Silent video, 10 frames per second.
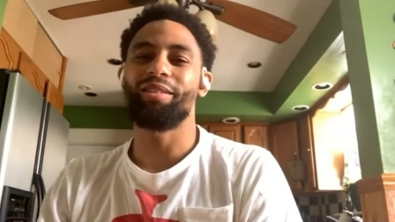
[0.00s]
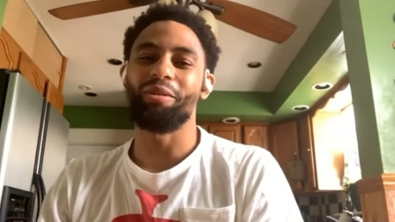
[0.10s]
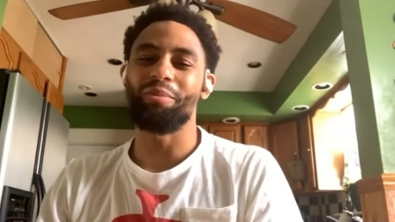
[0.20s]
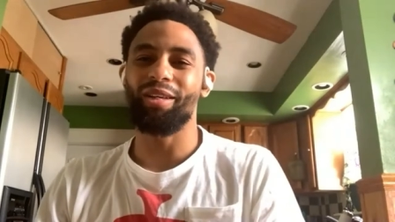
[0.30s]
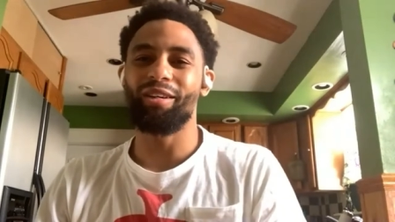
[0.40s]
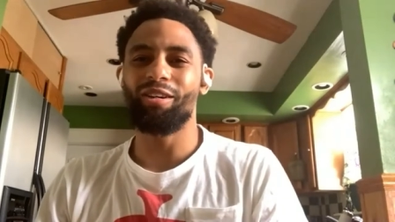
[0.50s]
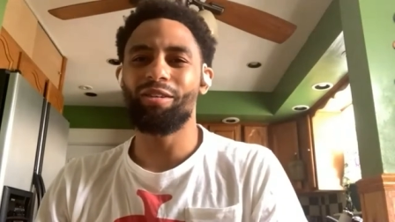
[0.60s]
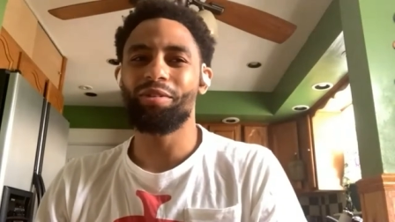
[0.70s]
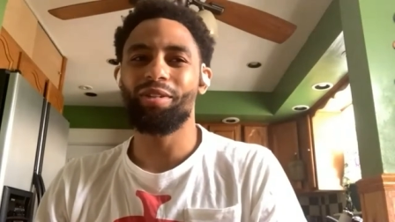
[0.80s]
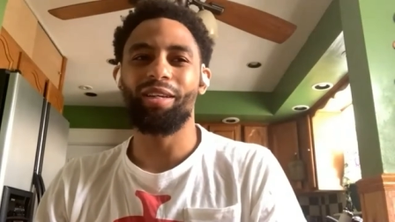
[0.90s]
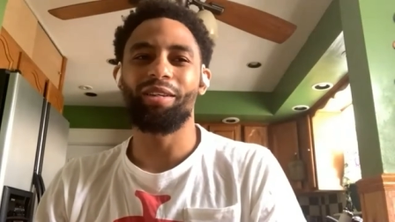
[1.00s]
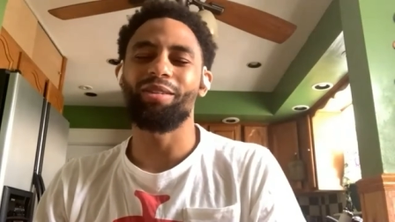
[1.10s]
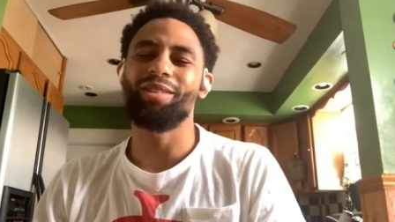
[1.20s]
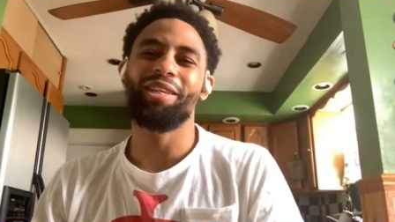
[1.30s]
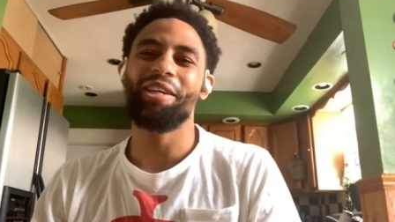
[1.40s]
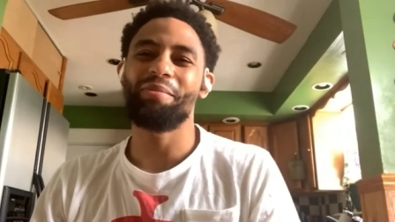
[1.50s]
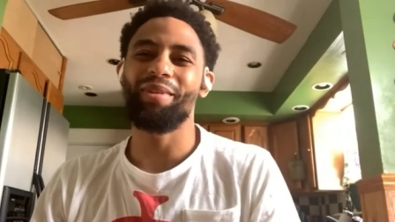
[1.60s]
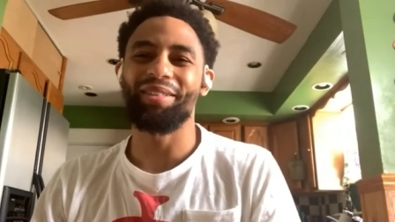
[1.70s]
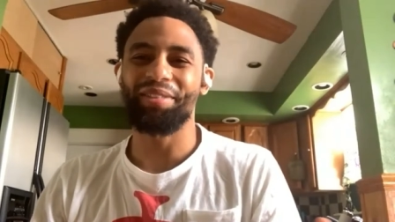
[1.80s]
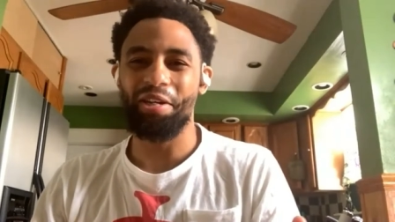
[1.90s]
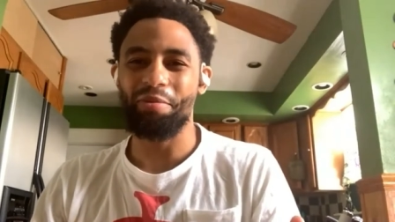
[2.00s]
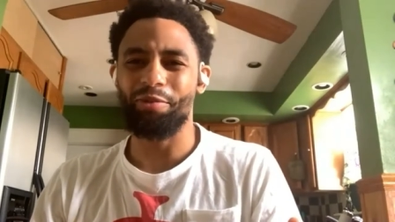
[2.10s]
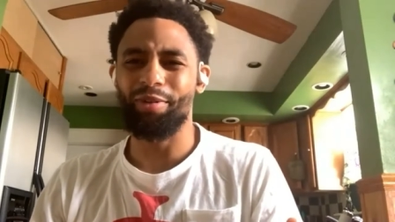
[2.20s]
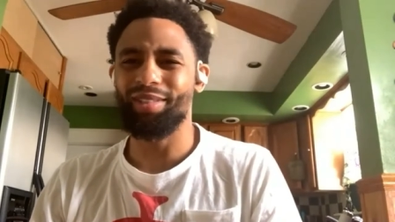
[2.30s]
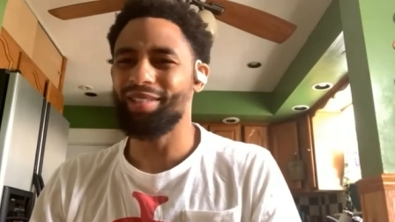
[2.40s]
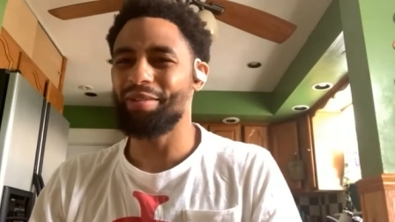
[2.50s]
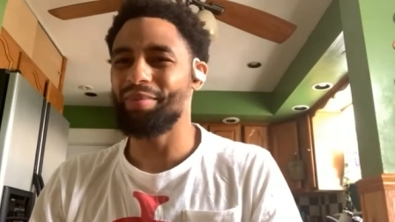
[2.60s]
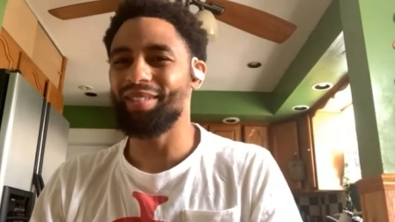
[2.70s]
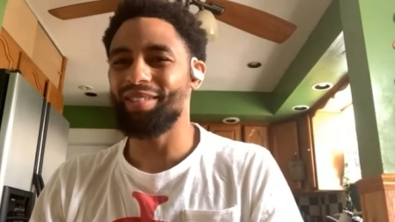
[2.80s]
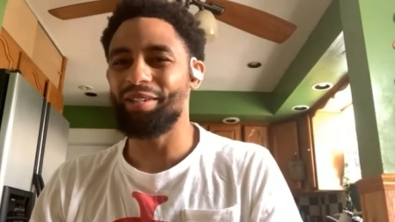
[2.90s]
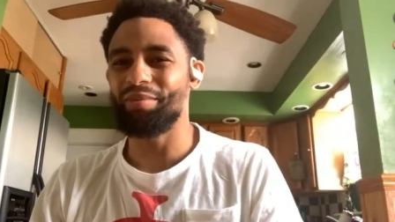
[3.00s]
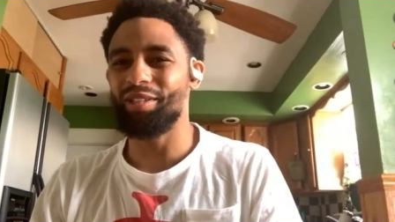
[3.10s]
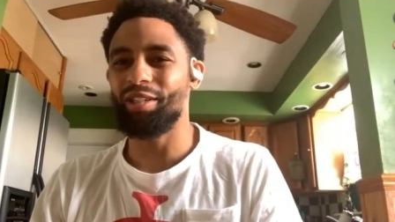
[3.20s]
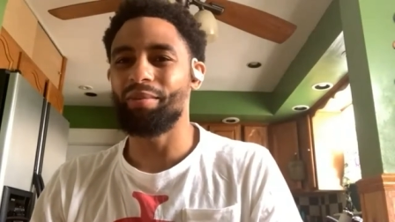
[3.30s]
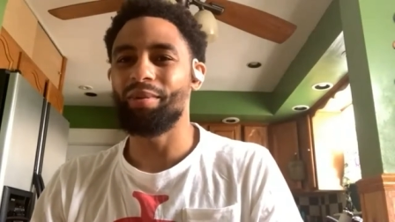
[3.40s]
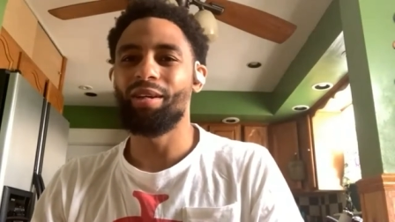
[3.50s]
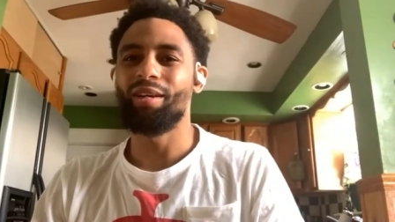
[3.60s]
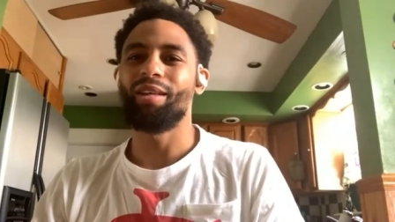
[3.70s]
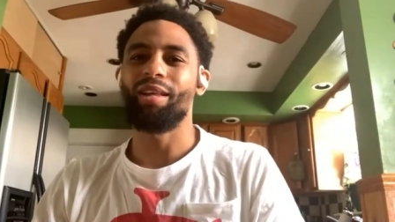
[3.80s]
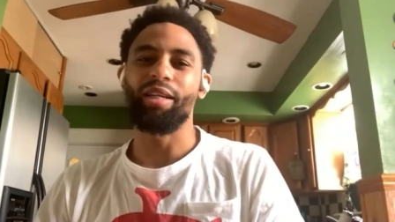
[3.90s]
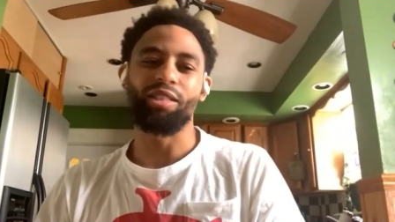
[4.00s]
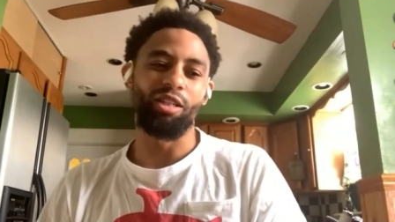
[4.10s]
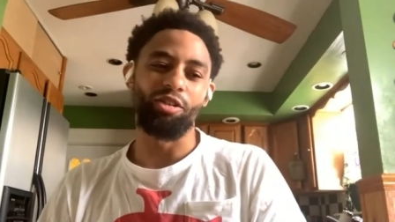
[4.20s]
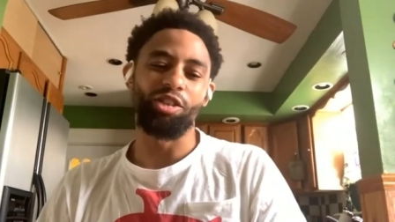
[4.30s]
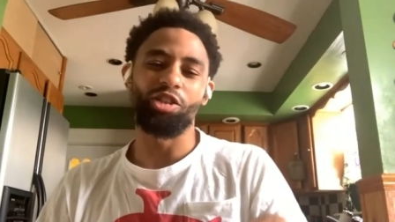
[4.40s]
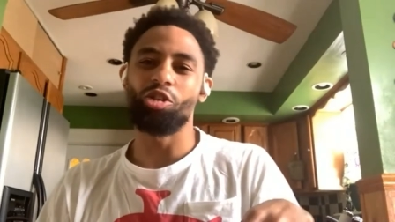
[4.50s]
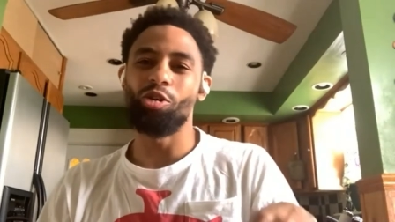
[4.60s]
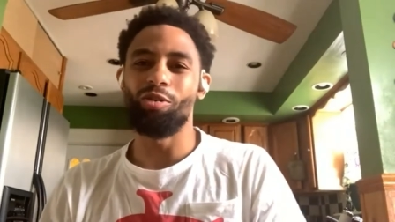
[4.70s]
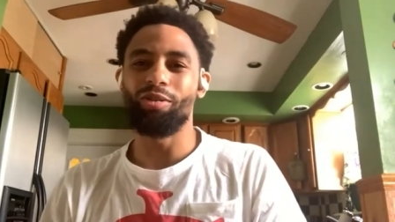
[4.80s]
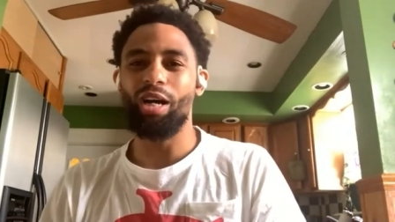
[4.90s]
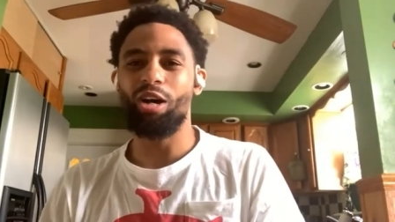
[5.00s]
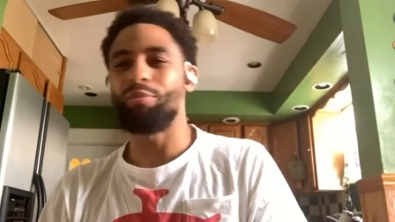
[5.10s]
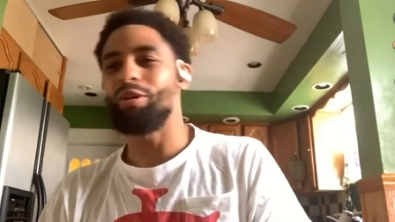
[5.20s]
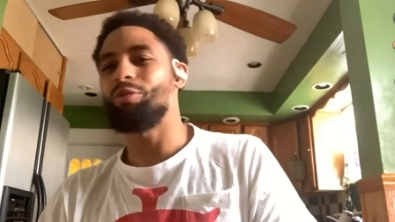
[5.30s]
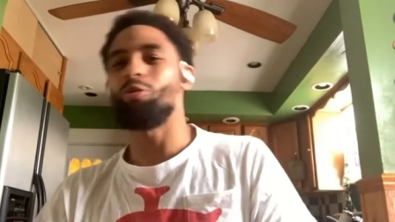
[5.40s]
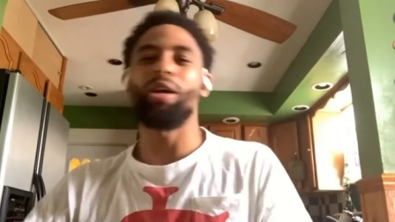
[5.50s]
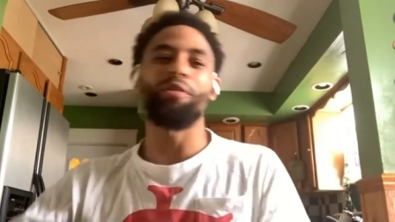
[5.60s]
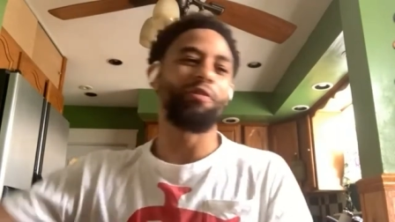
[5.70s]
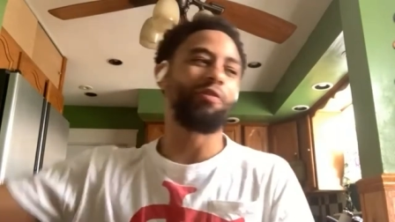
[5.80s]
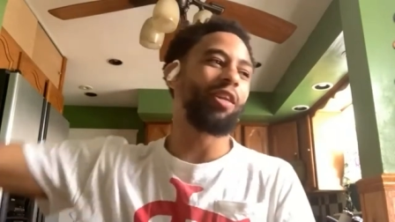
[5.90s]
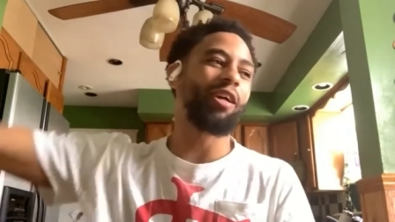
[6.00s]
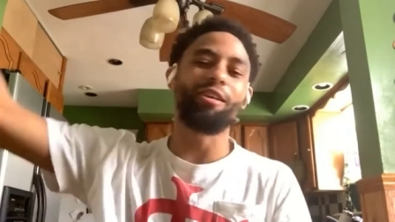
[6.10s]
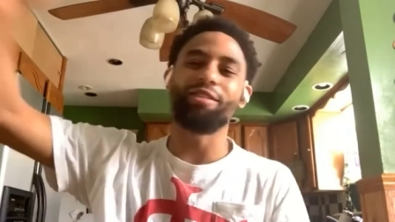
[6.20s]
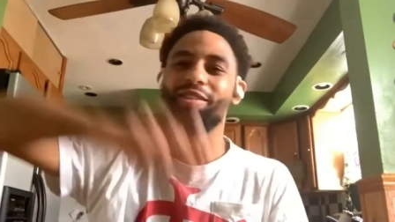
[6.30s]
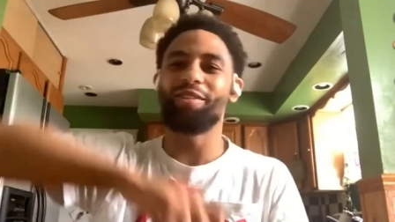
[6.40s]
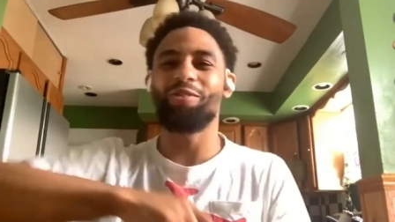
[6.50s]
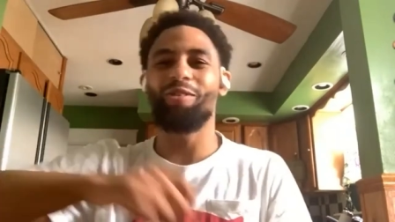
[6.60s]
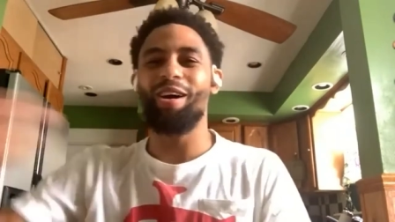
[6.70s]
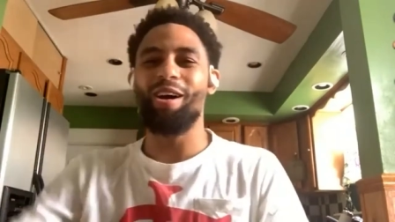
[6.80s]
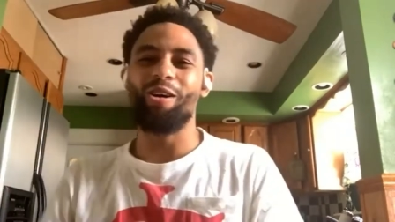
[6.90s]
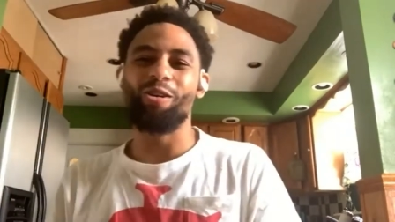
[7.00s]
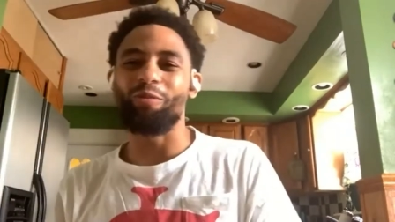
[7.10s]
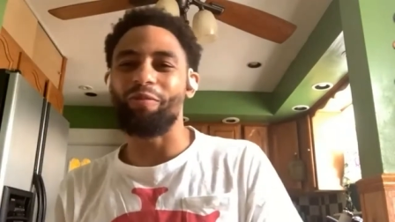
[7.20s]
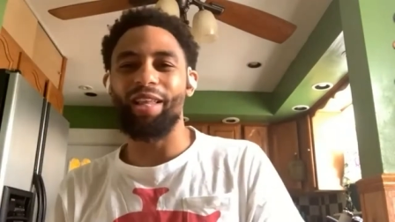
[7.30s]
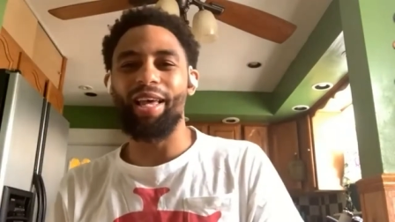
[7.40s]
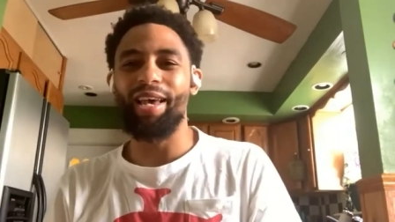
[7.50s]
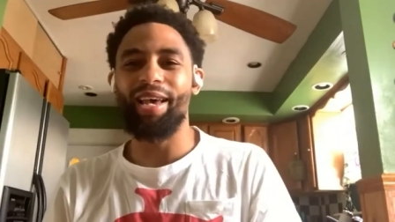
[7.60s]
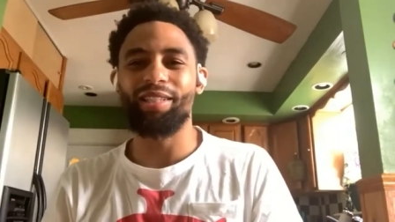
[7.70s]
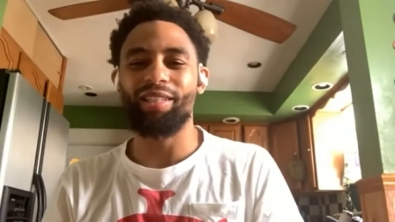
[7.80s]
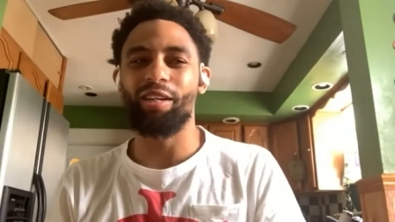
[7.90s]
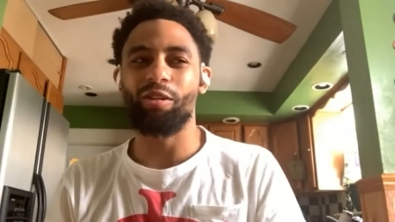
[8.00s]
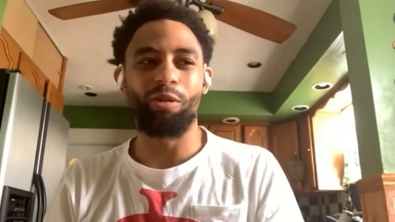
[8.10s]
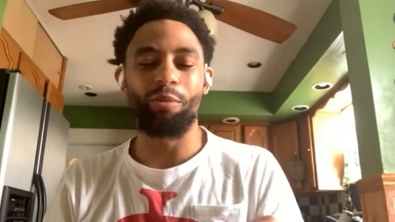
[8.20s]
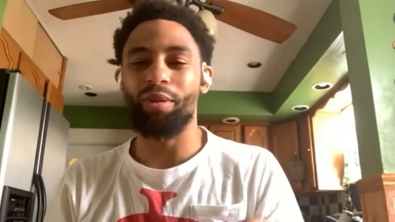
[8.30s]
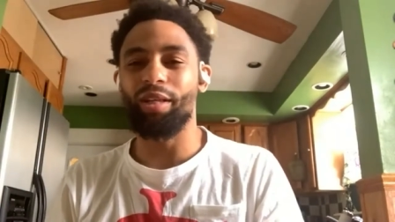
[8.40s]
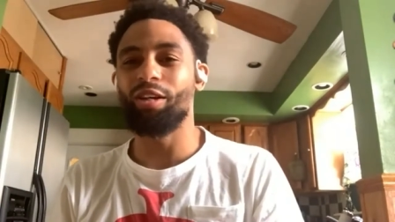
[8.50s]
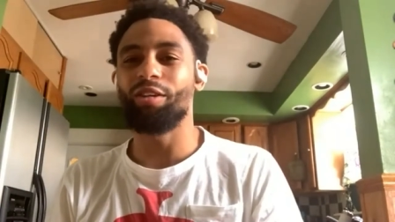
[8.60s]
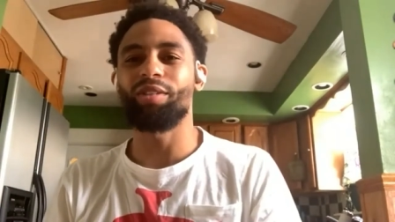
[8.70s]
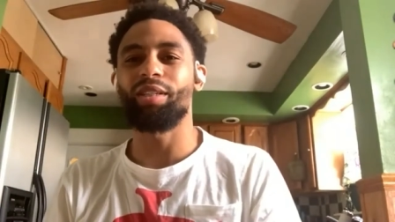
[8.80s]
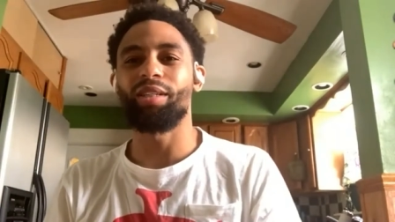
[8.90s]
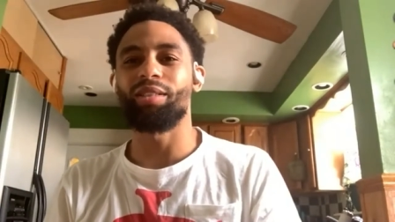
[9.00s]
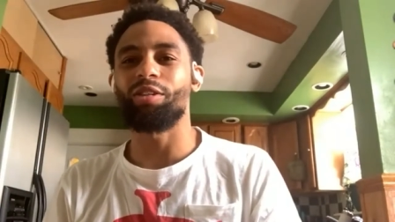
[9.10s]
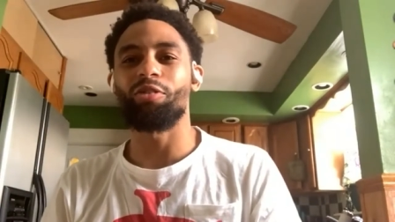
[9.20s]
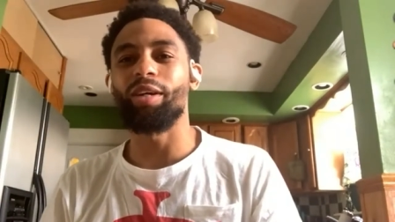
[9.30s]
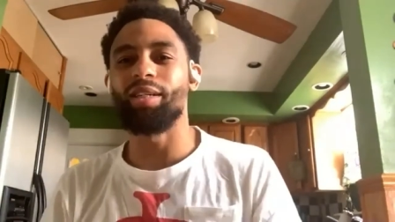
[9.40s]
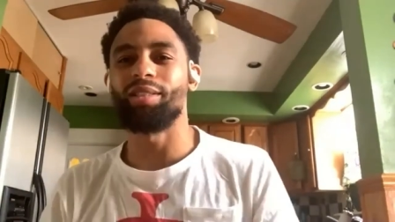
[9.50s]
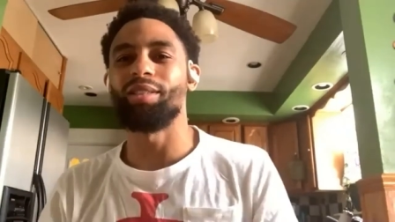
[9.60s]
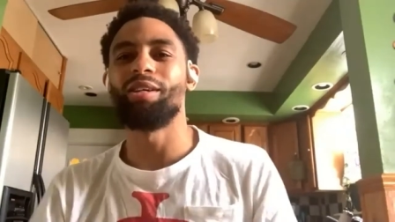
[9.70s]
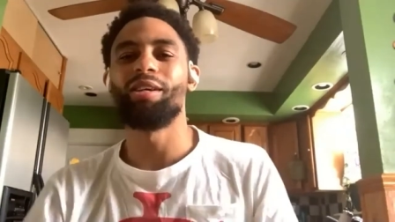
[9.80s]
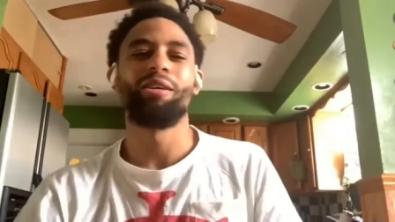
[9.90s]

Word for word: to the playoffs, you're like, yo, this can't be the same arena. This can't be the same team. Like, it's literally sold out, people waving flares in the crowd, flags. Like, the playoffs, it gets crazy.